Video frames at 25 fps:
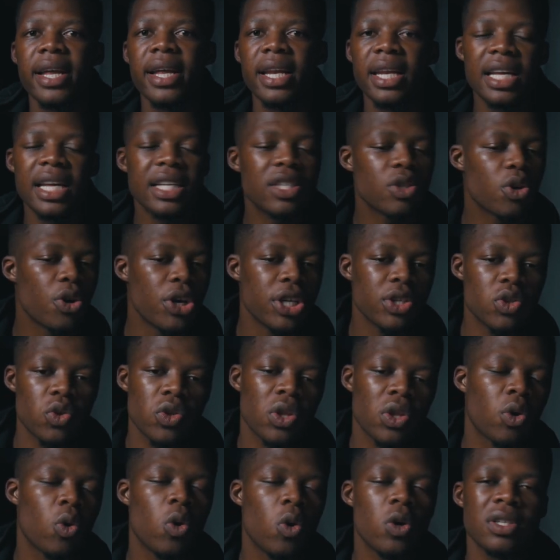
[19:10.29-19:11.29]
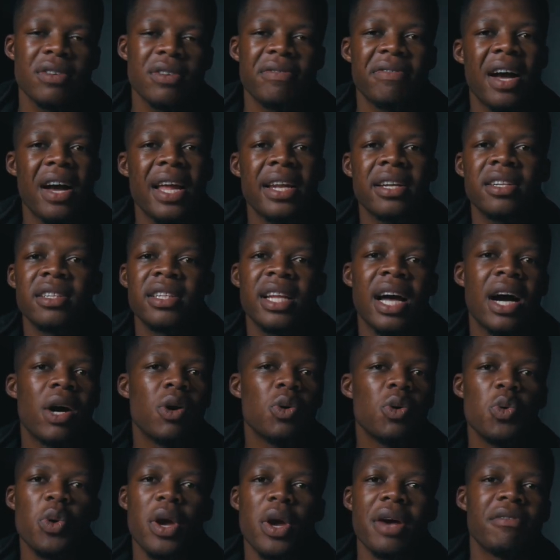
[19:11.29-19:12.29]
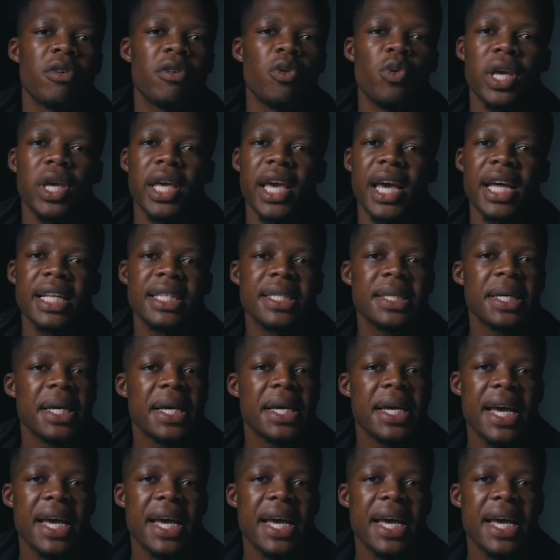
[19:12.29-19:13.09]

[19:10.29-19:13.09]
Let's go into the quarterfinal now, whoever we get,